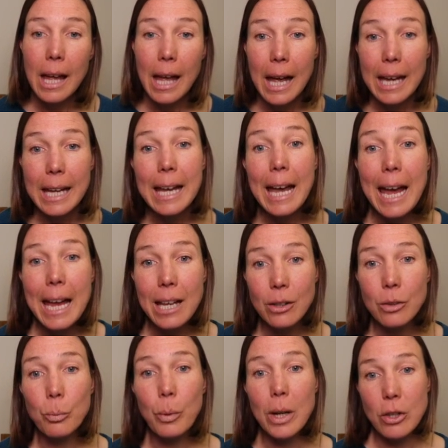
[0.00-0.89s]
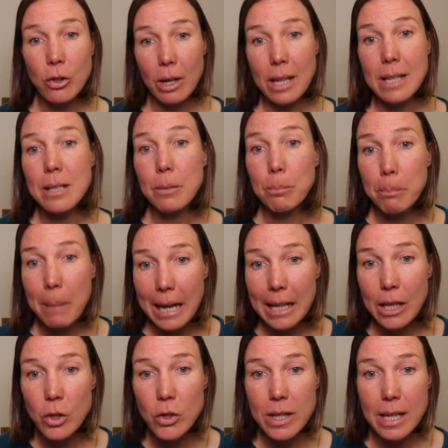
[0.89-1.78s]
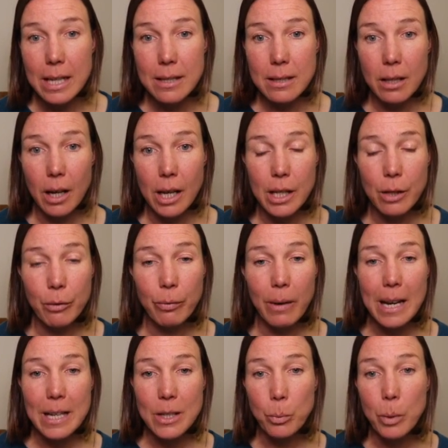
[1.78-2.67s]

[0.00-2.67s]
Again, when trying to manage these side effects,